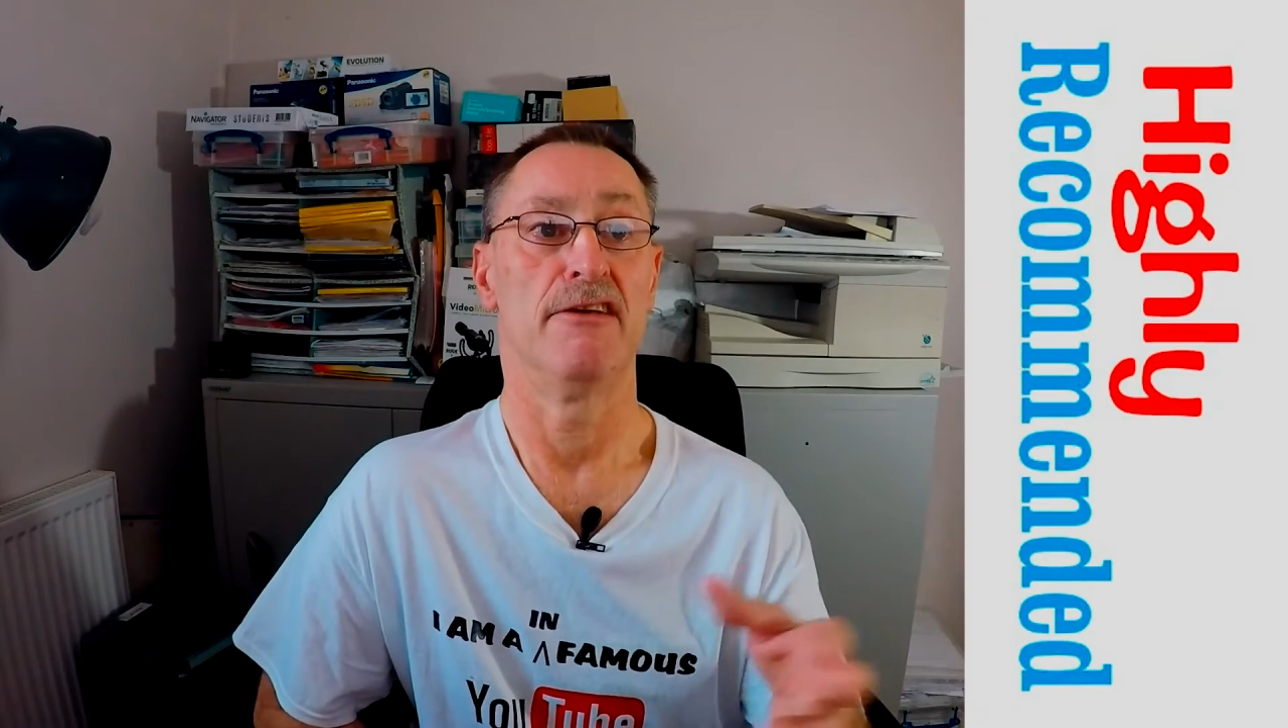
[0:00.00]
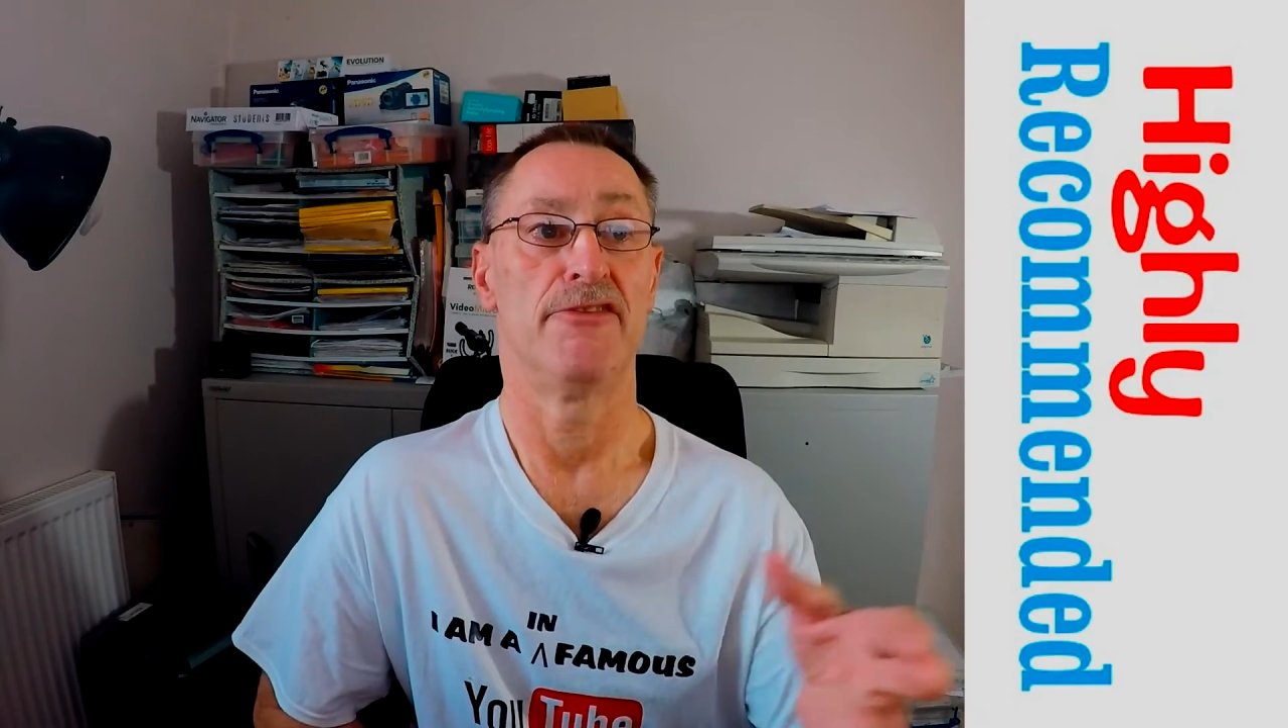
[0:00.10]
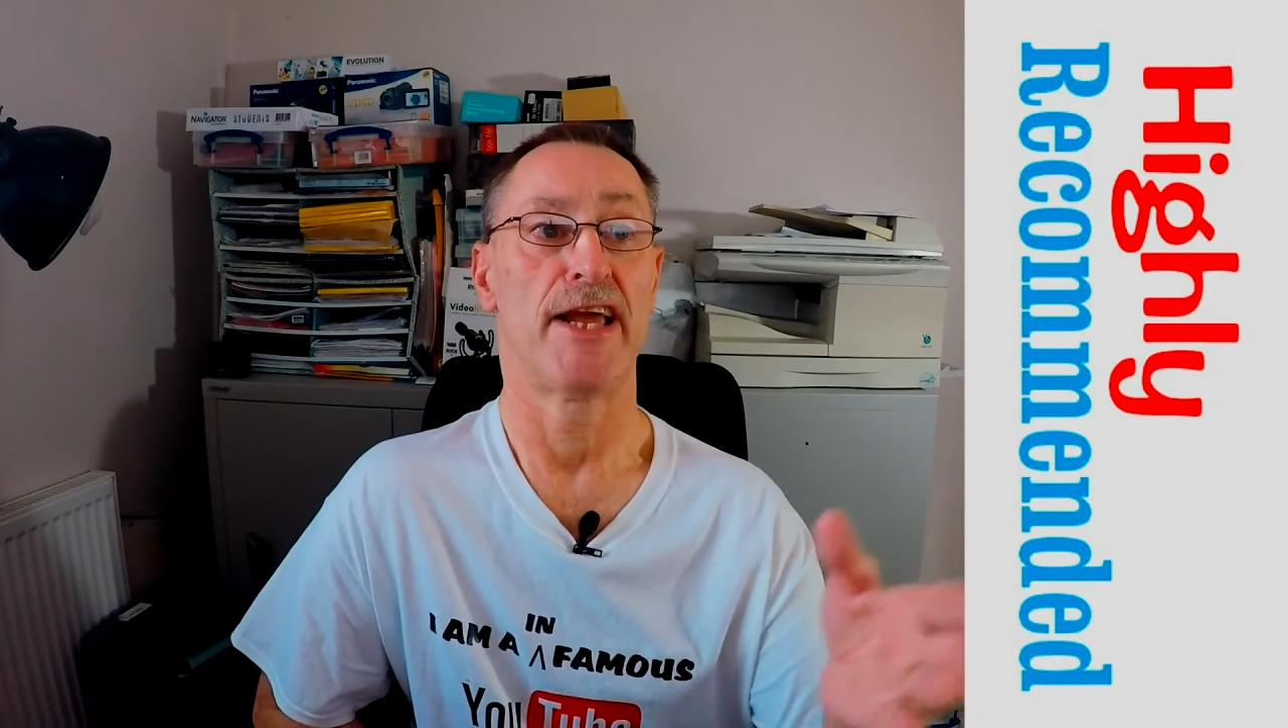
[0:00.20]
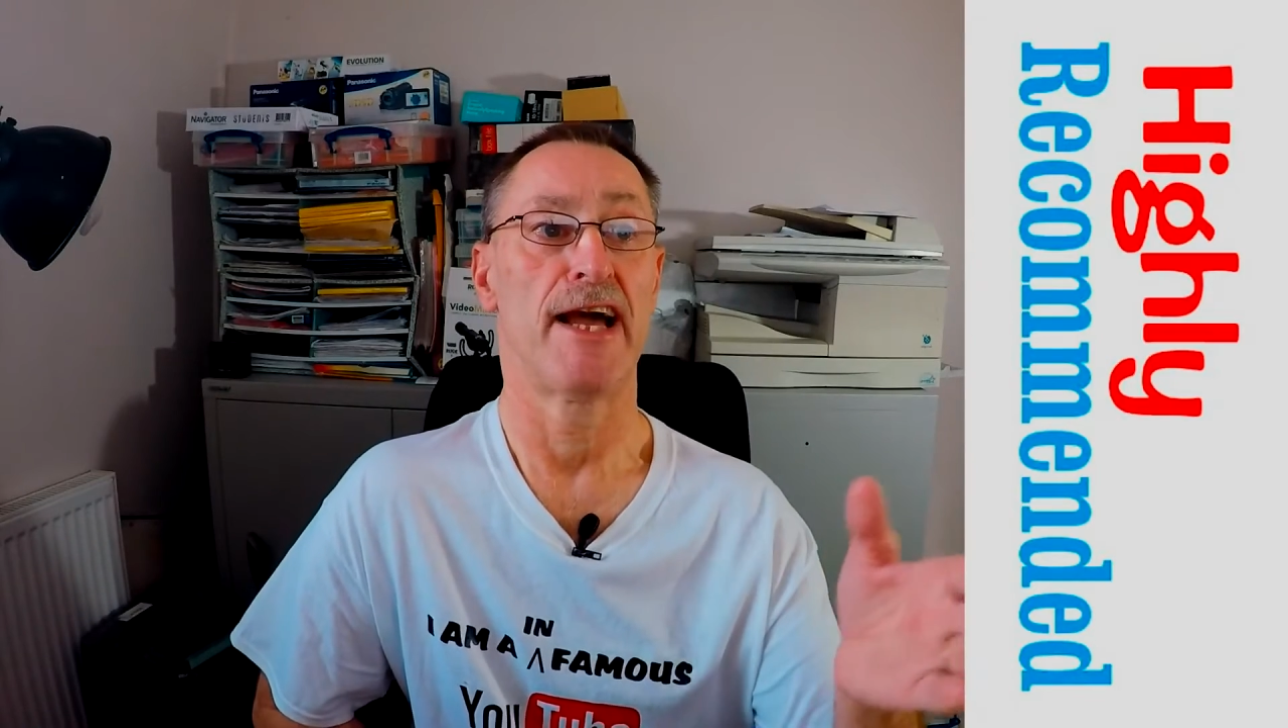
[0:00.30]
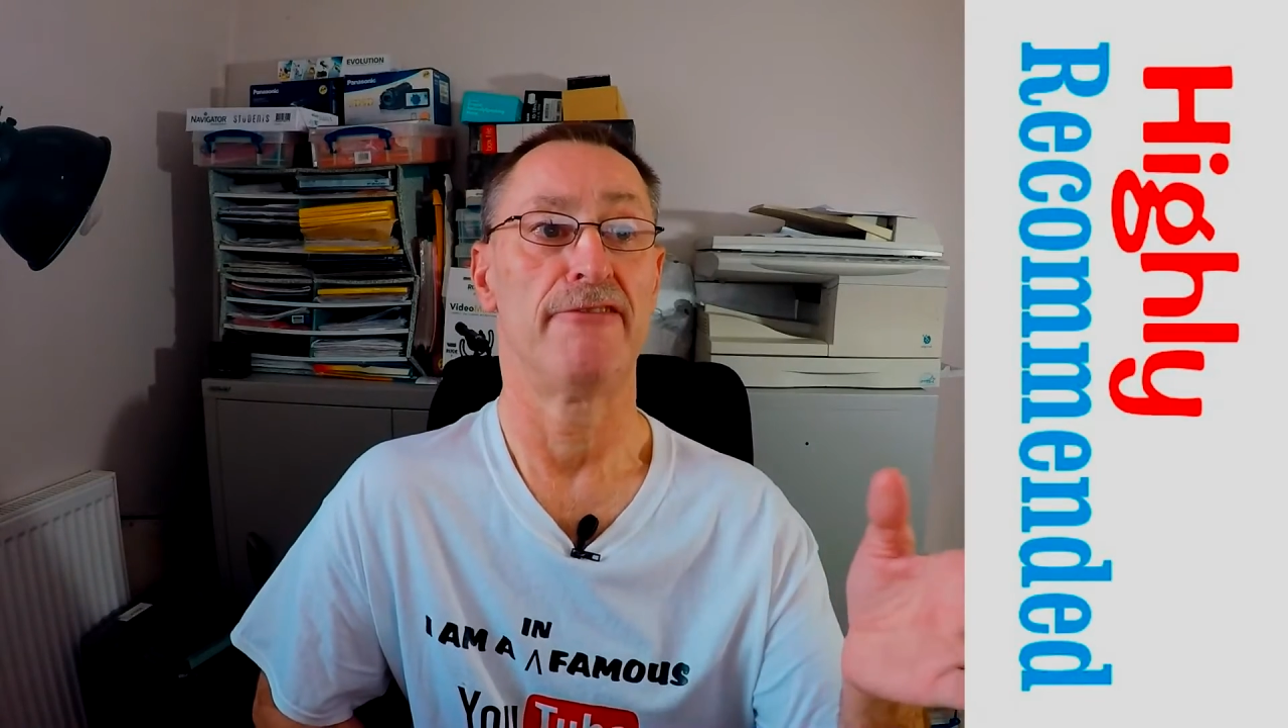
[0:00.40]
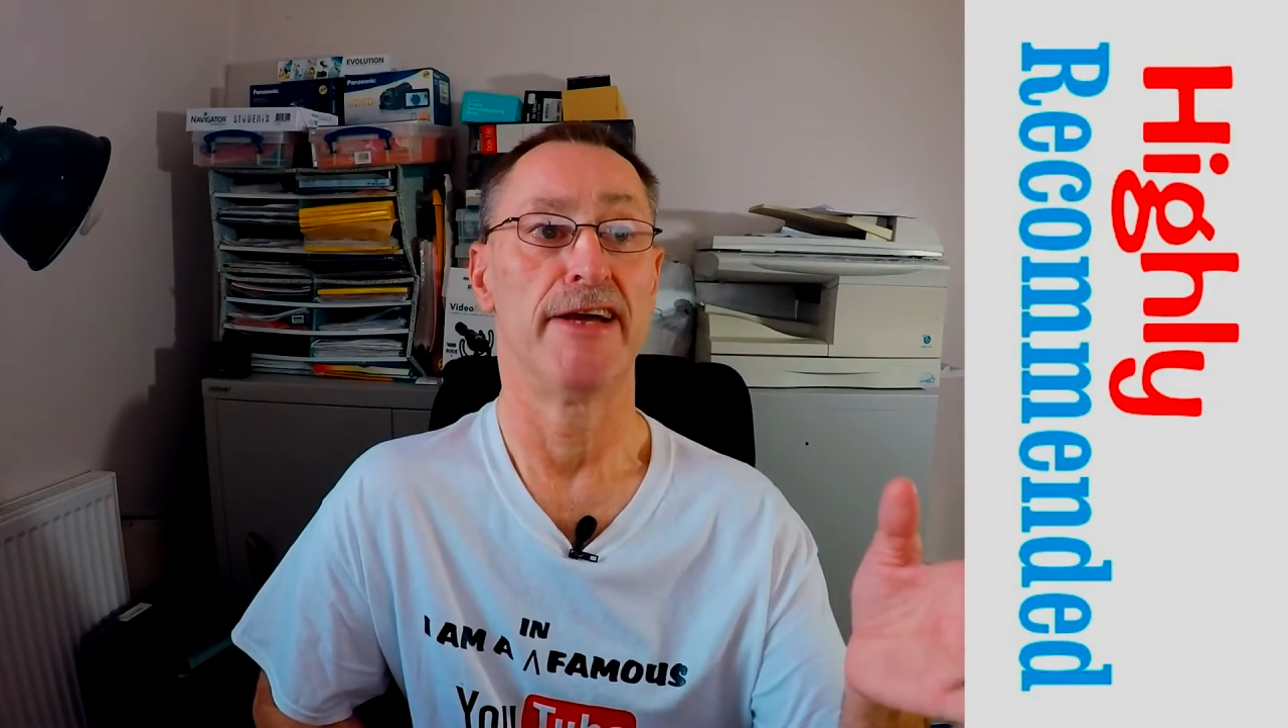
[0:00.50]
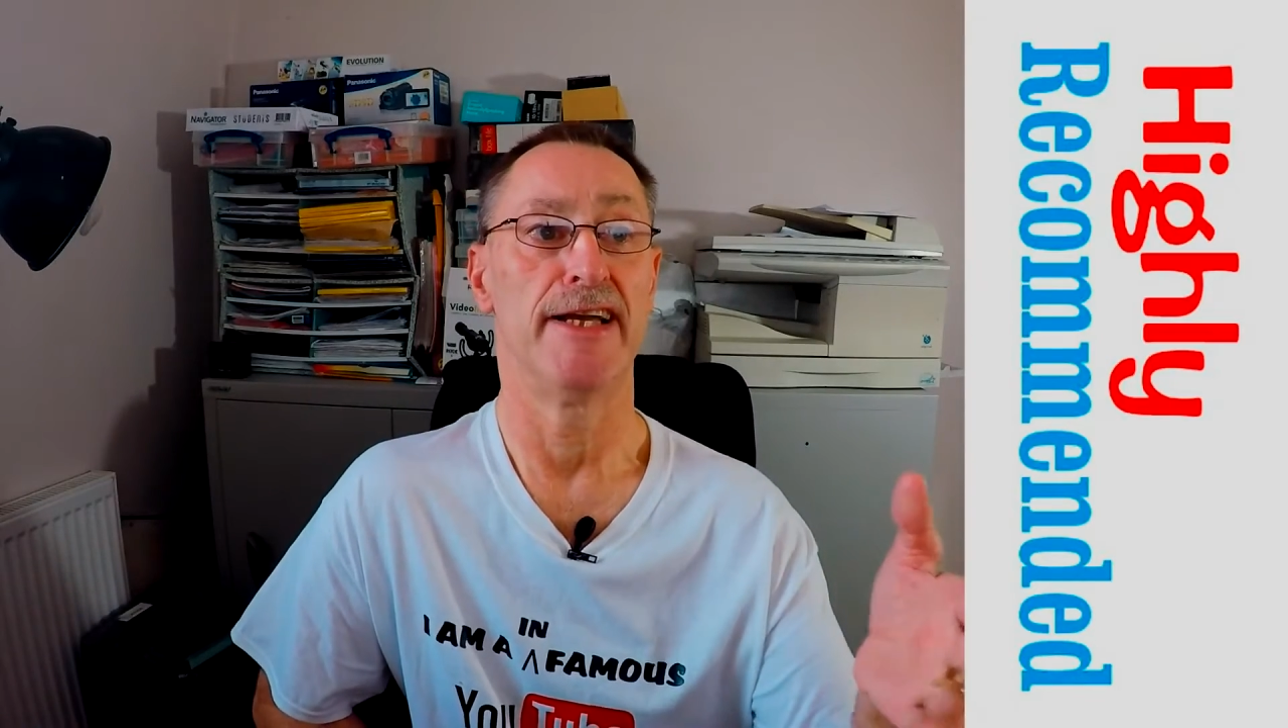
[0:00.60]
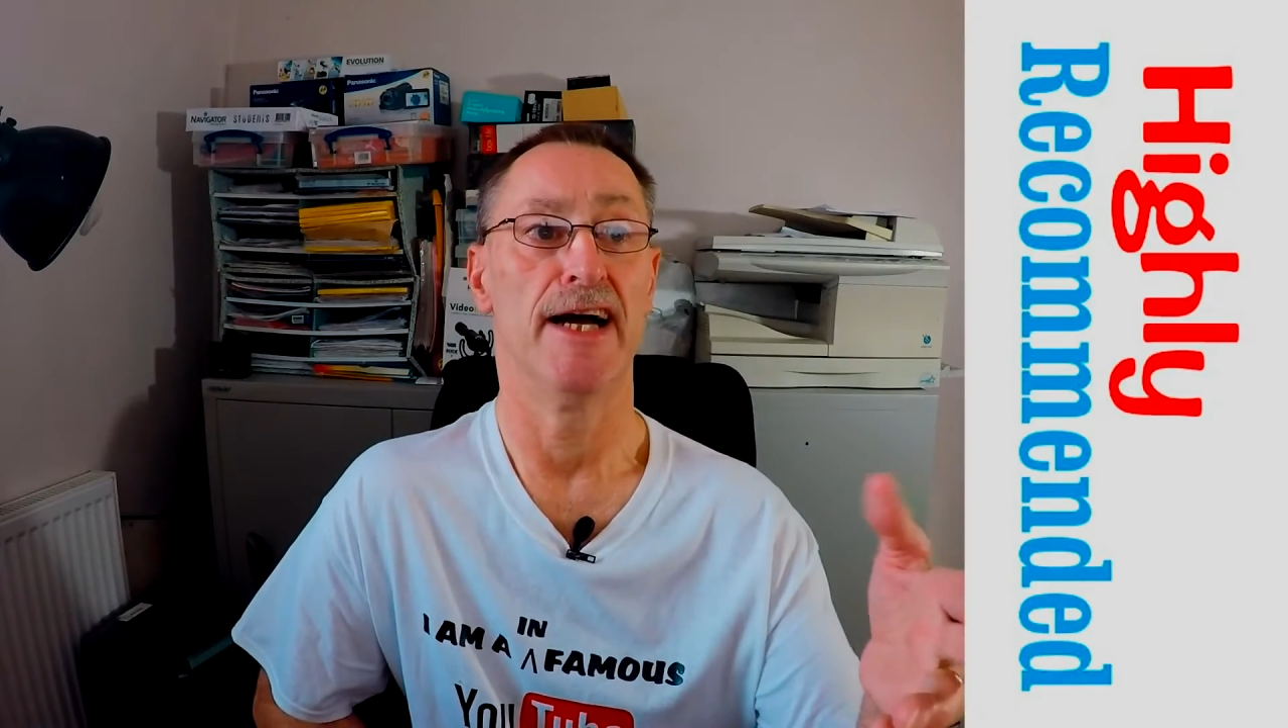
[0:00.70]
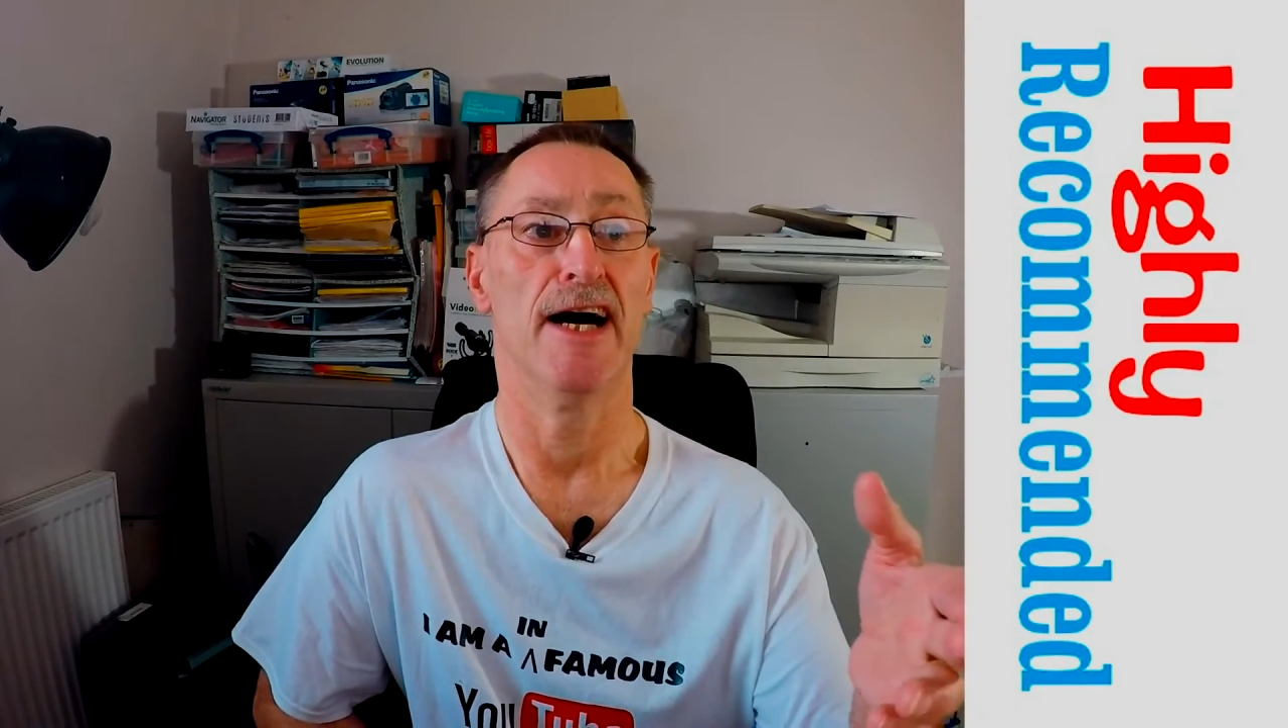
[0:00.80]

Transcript: they have a